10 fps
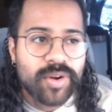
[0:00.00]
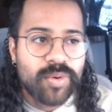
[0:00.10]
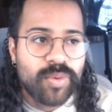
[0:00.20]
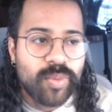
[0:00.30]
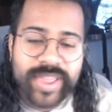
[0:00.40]

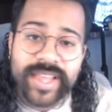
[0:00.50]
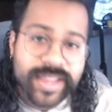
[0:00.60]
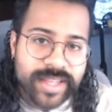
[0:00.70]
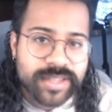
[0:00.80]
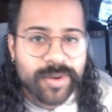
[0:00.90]
within
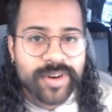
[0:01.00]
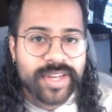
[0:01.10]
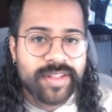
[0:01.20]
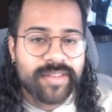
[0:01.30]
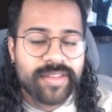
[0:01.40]
these
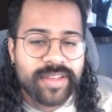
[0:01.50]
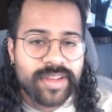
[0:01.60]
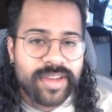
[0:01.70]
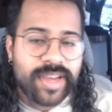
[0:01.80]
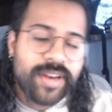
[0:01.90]
markets.
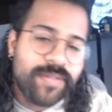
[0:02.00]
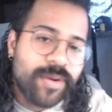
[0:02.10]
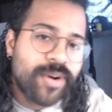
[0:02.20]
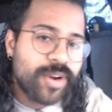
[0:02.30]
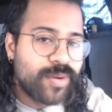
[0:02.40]
And if
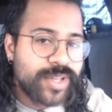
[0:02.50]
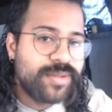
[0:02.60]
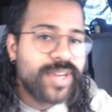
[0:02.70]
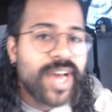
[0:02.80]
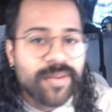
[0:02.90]
you are going
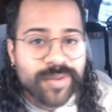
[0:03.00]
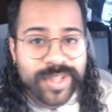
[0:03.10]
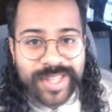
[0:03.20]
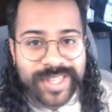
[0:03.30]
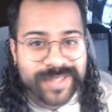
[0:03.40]
to dive
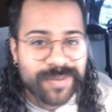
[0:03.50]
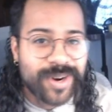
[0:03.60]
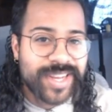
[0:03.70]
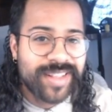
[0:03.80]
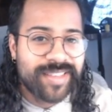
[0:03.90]
within these
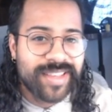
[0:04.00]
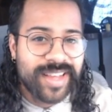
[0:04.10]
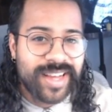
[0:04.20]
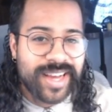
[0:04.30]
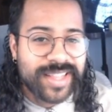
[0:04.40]
markets,
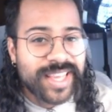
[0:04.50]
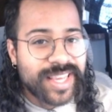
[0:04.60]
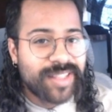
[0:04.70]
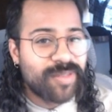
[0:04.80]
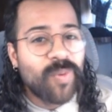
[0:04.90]
I think
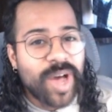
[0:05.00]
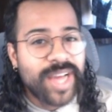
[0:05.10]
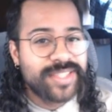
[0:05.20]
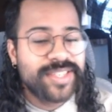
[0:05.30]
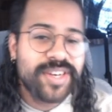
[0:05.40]
it's
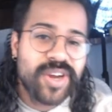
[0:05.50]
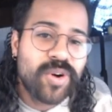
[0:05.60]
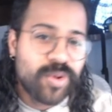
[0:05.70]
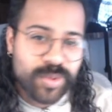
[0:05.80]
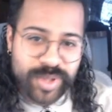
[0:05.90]
wise to
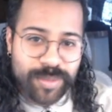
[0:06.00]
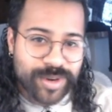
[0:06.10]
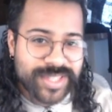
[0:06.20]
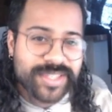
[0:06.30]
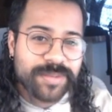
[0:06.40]
know who the
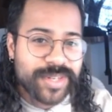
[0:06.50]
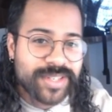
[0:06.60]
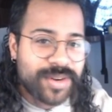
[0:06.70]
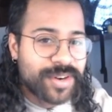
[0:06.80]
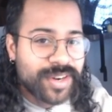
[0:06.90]
participants
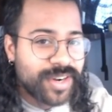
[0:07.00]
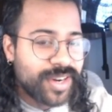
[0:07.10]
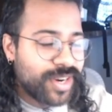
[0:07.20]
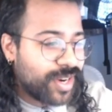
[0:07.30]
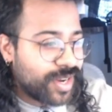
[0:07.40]
are.
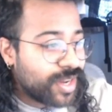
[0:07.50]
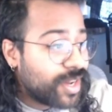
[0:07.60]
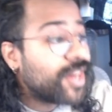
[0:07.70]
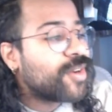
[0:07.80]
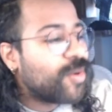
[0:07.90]

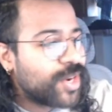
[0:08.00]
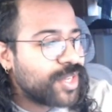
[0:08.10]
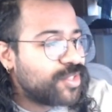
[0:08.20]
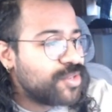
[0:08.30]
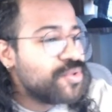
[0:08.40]

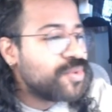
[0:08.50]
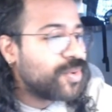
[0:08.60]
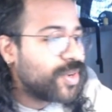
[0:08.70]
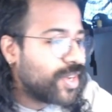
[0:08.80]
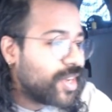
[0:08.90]
According to
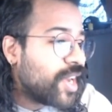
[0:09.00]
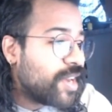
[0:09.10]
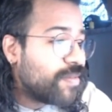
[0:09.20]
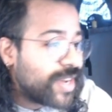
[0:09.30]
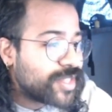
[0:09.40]

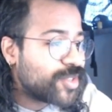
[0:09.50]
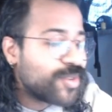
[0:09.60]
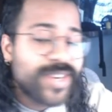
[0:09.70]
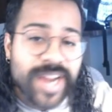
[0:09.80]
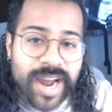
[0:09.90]

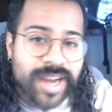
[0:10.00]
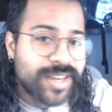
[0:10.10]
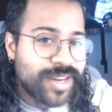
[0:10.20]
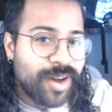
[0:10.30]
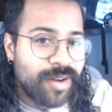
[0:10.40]

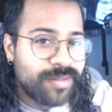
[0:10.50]
investor.gov,